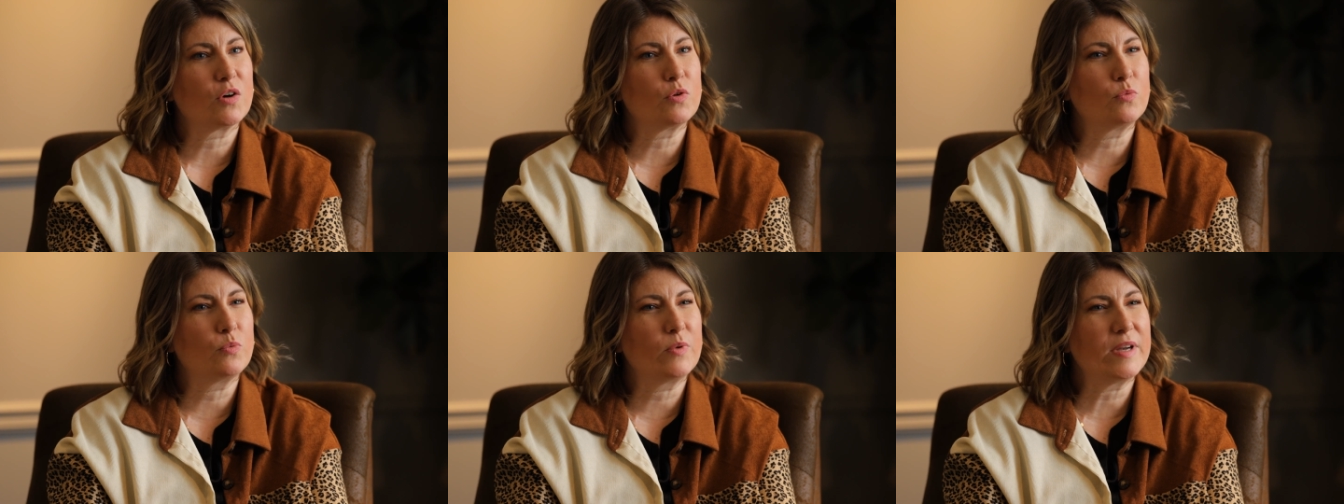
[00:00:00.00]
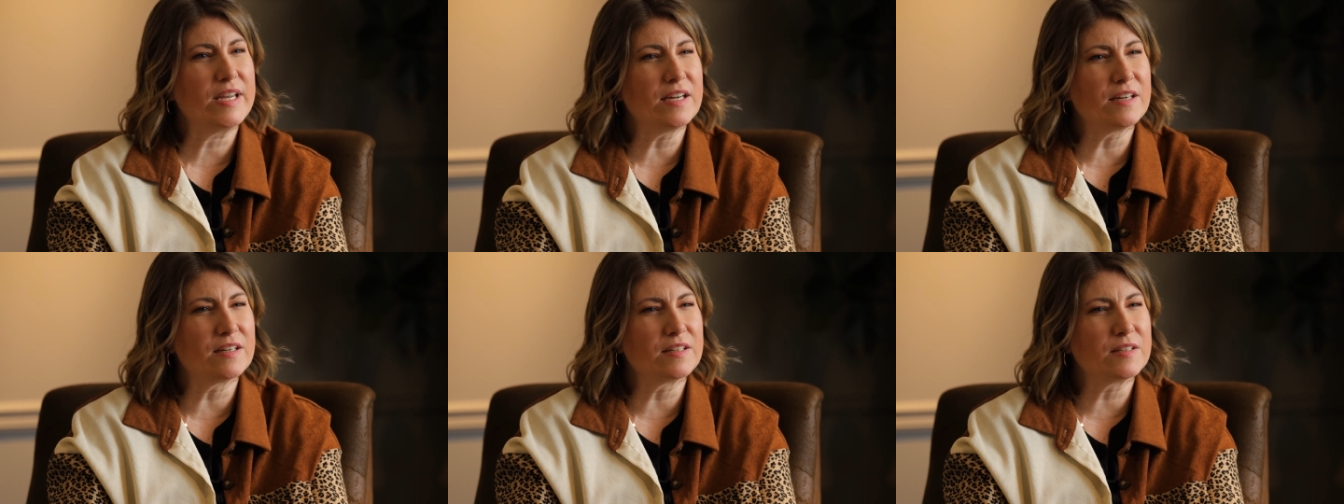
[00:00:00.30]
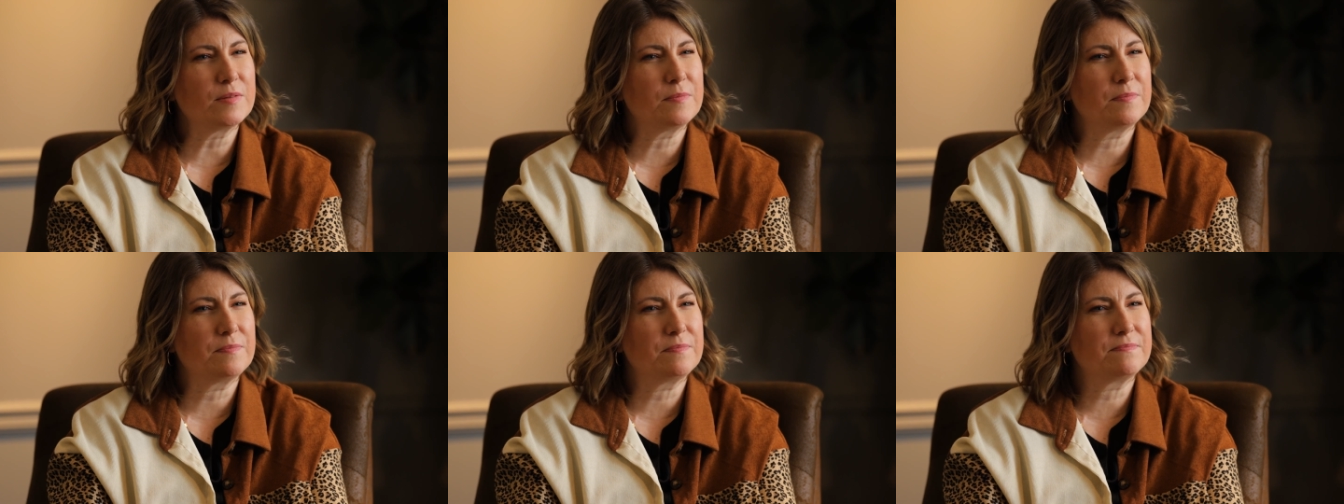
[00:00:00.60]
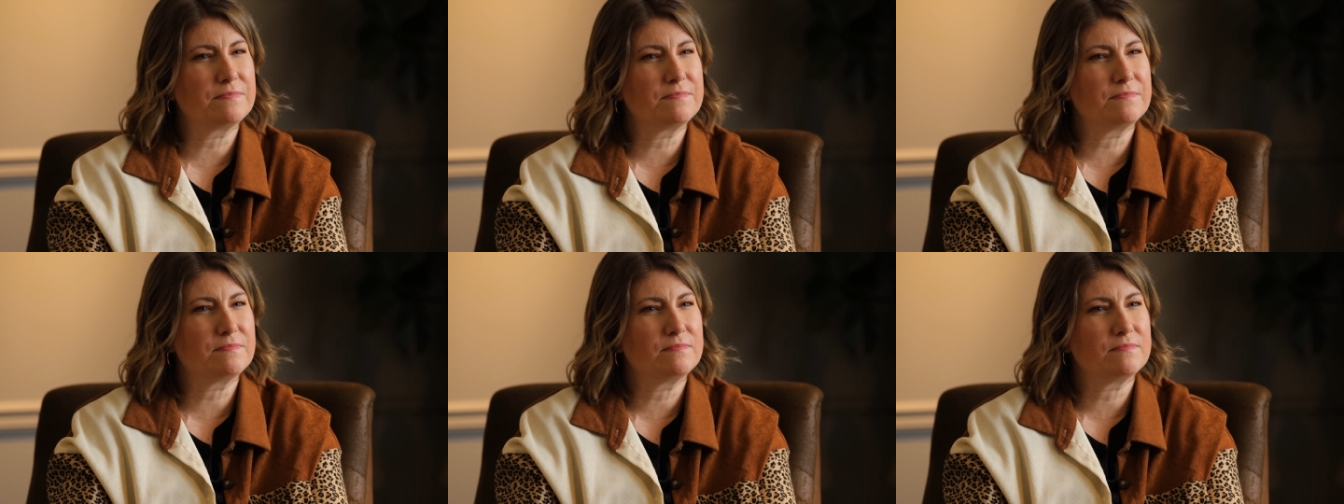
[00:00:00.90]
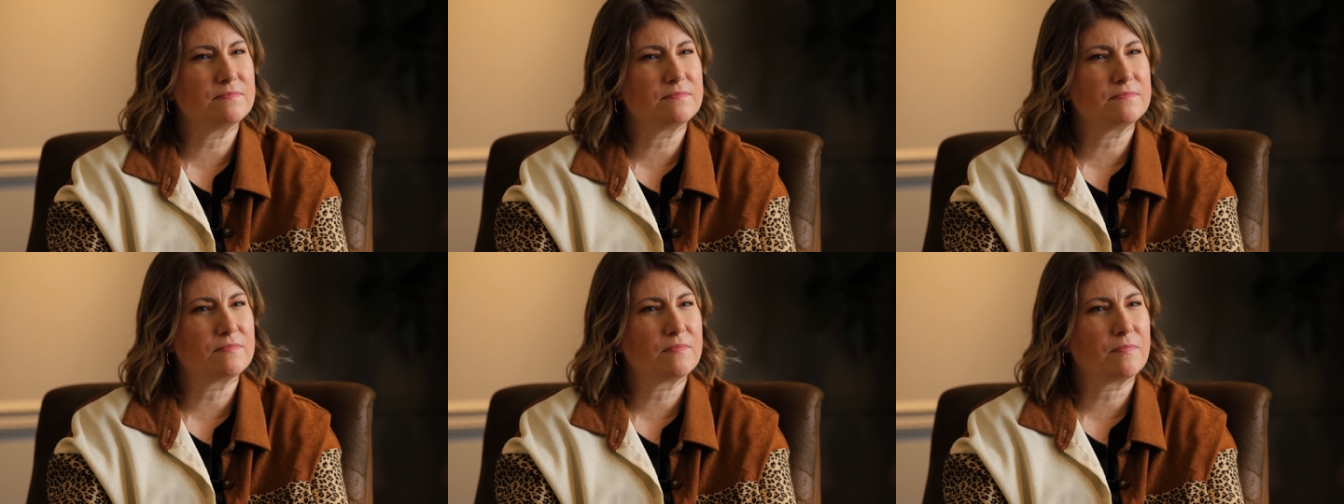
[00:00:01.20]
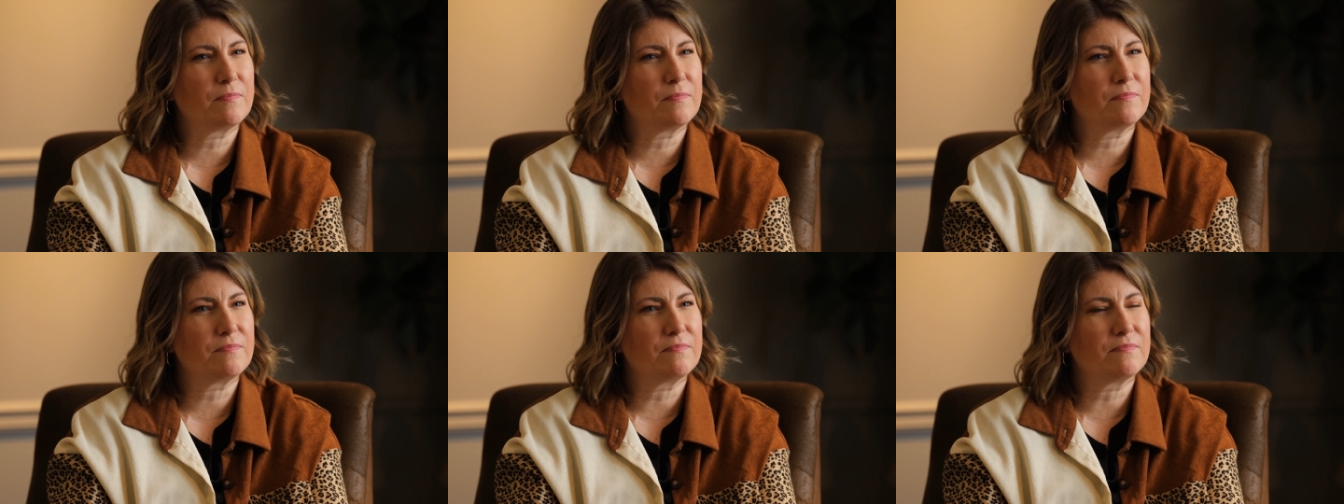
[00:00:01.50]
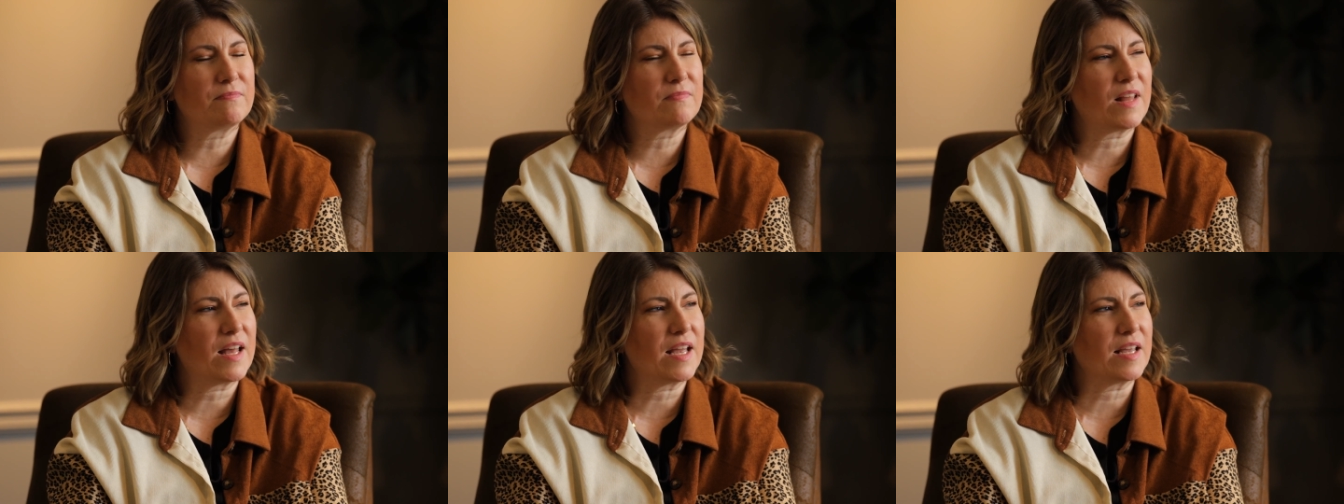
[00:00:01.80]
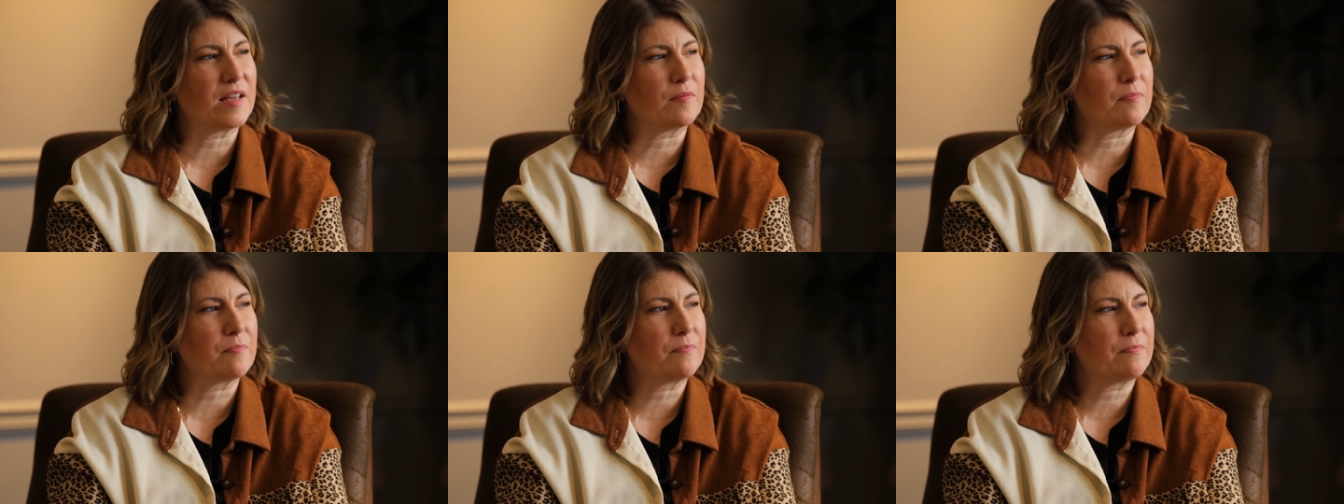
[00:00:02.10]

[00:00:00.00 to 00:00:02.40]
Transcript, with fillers: a weird like